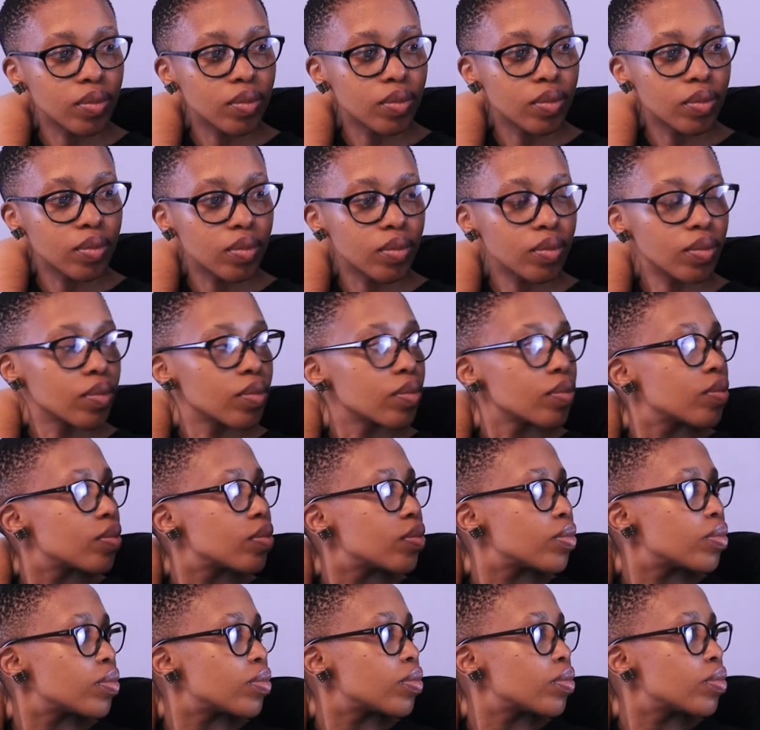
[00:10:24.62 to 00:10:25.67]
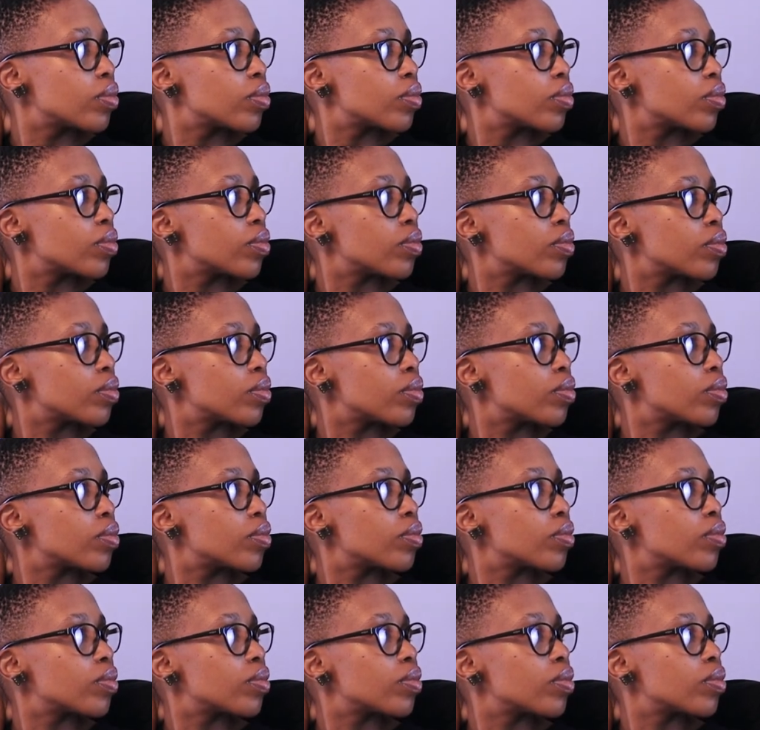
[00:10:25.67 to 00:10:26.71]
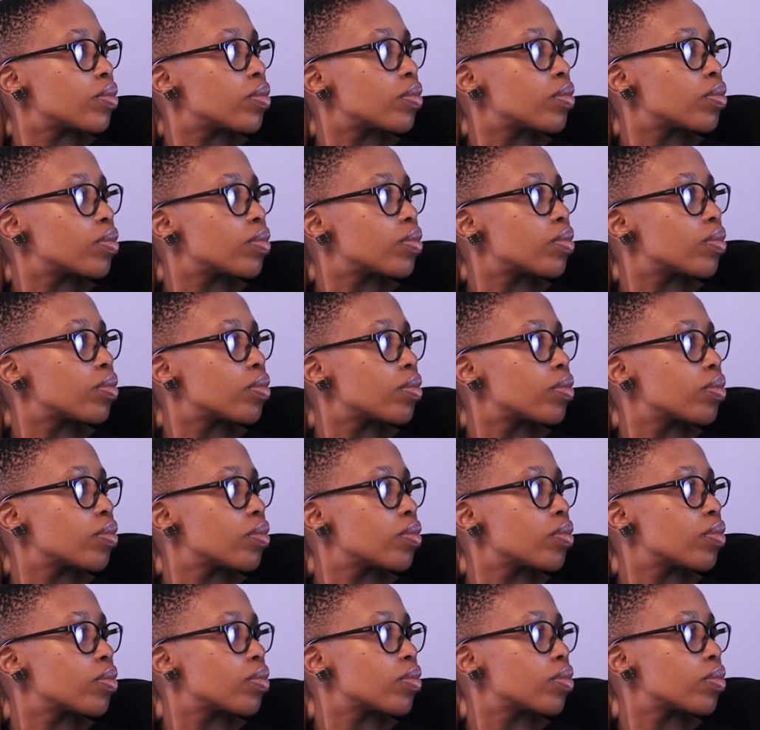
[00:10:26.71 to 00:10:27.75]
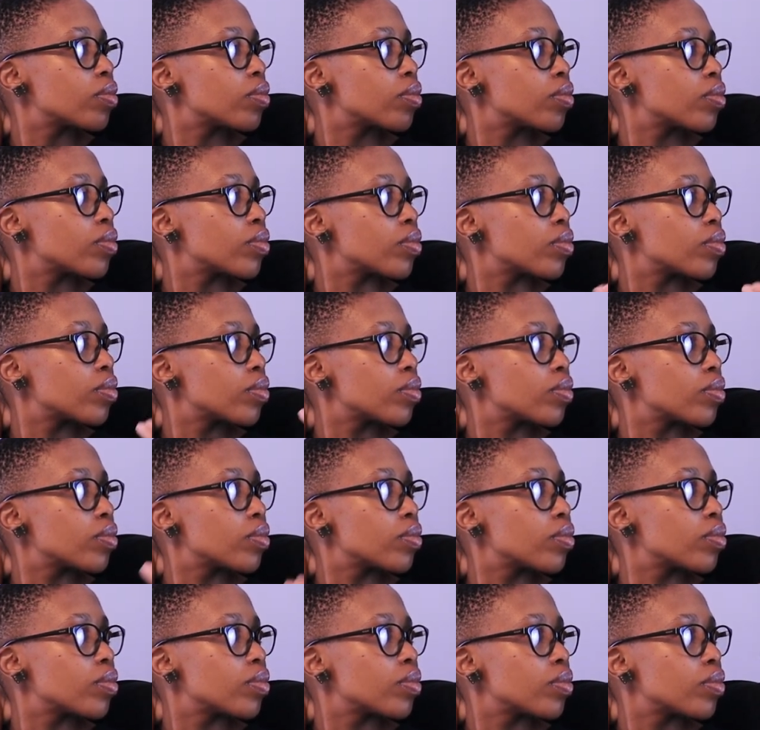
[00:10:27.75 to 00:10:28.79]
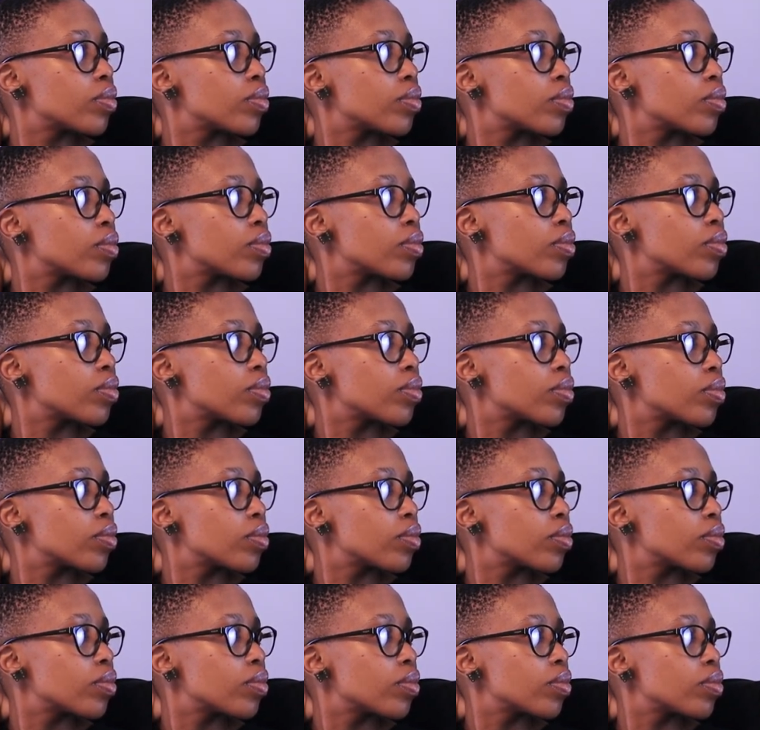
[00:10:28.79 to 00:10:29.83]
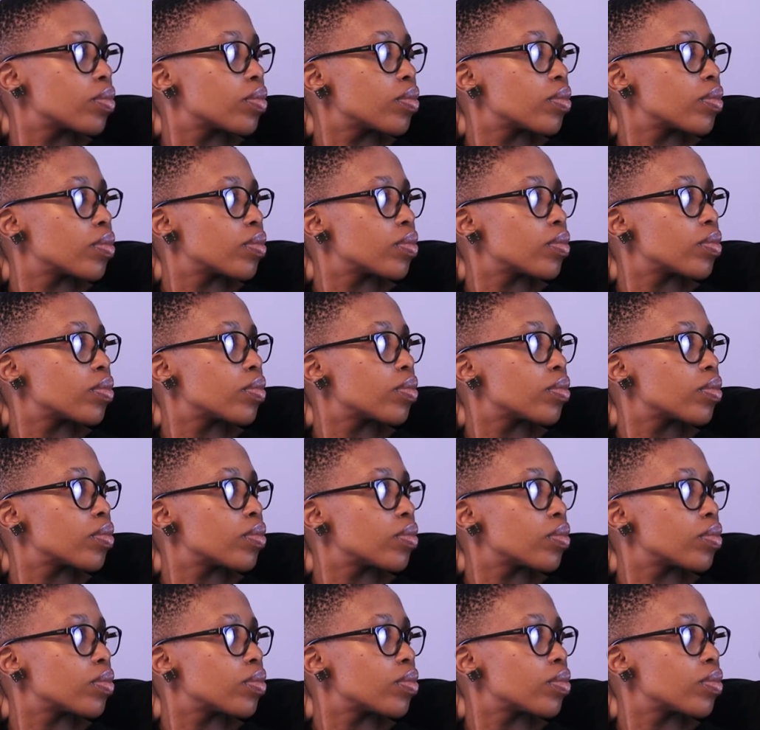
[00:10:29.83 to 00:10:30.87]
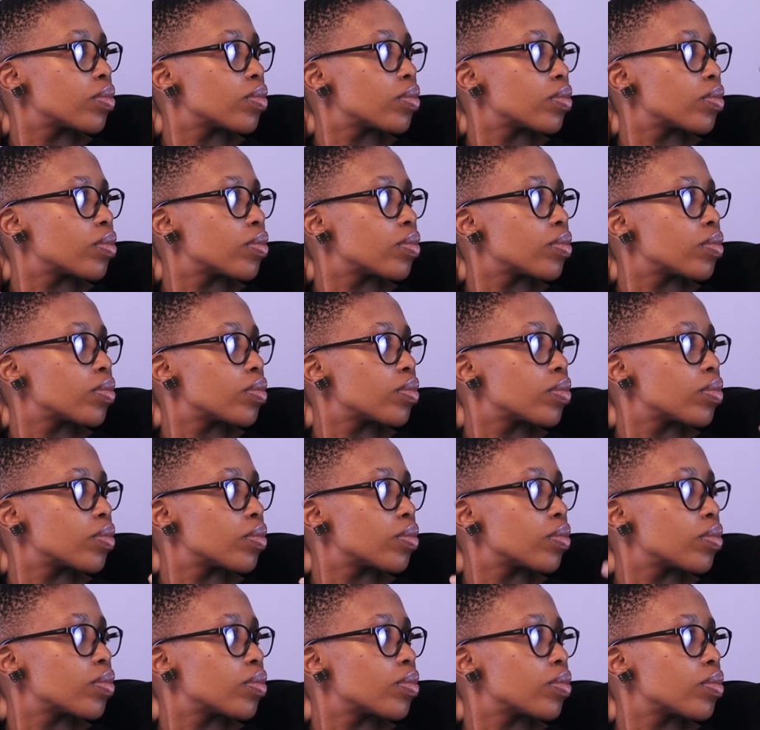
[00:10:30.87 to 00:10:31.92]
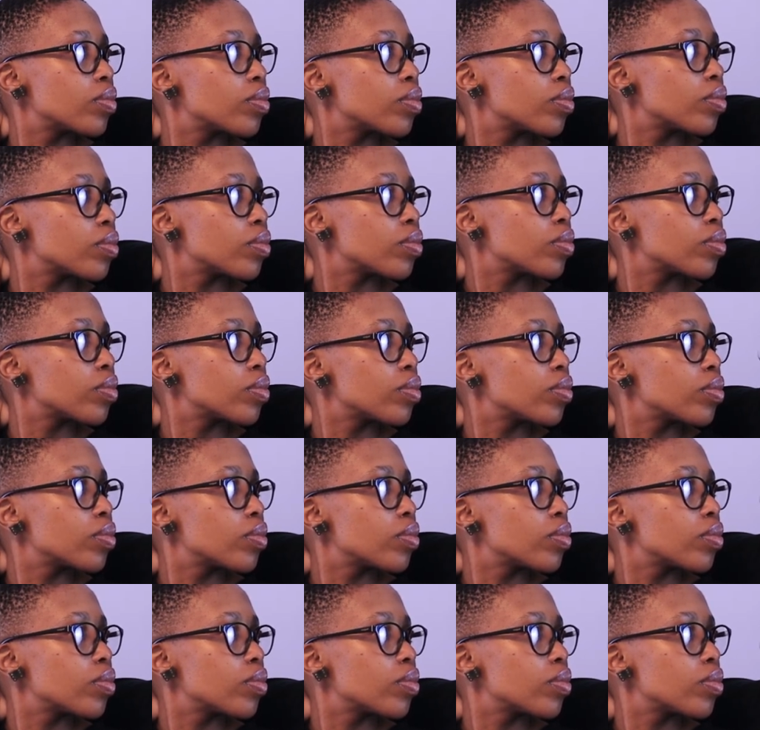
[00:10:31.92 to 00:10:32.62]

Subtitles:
[no speech]